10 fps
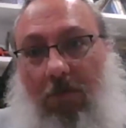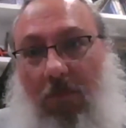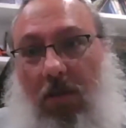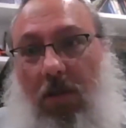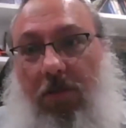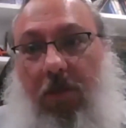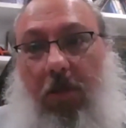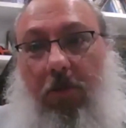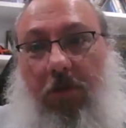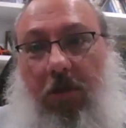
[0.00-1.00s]
The
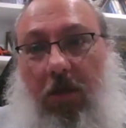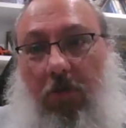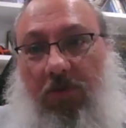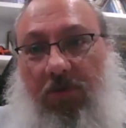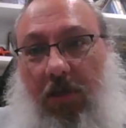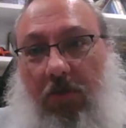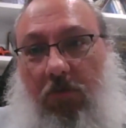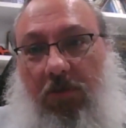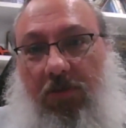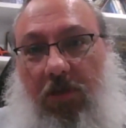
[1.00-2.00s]
other thing I would say
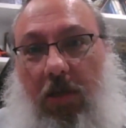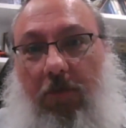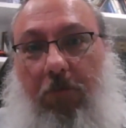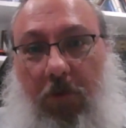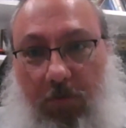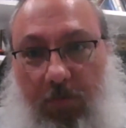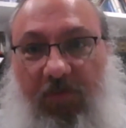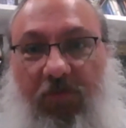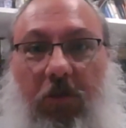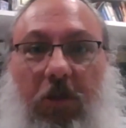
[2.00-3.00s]
was I
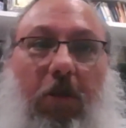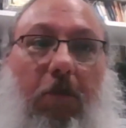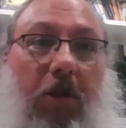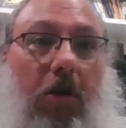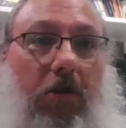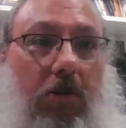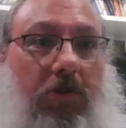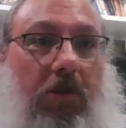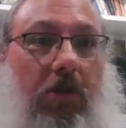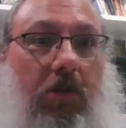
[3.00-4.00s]
purposefully am not
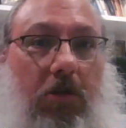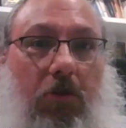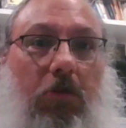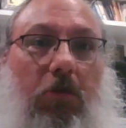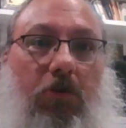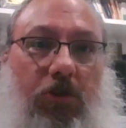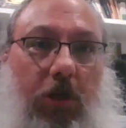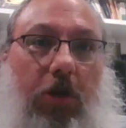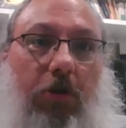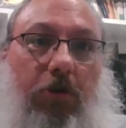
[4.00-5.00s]
using the Google
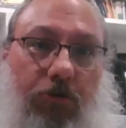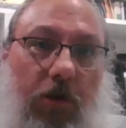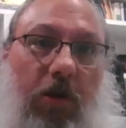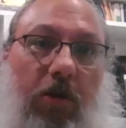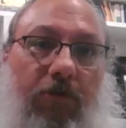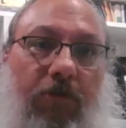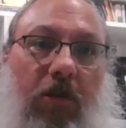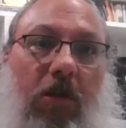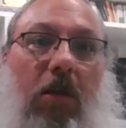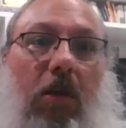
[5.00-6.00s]
shared drive
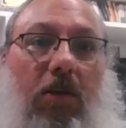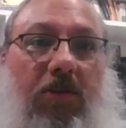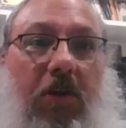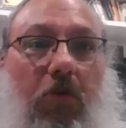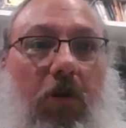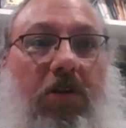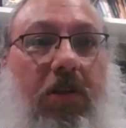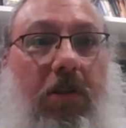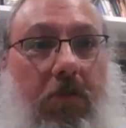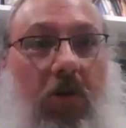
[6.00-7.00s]
because I want
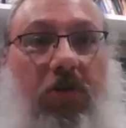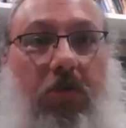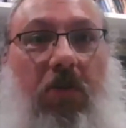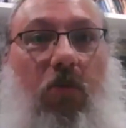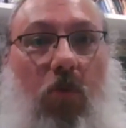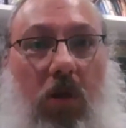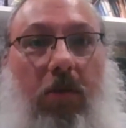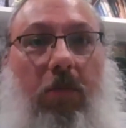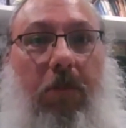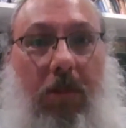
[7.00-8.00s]
them all to be in
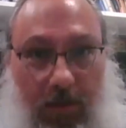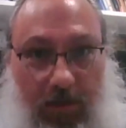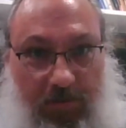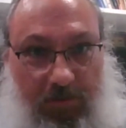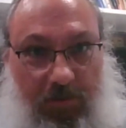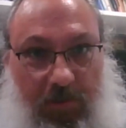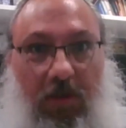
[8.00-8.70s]
one place.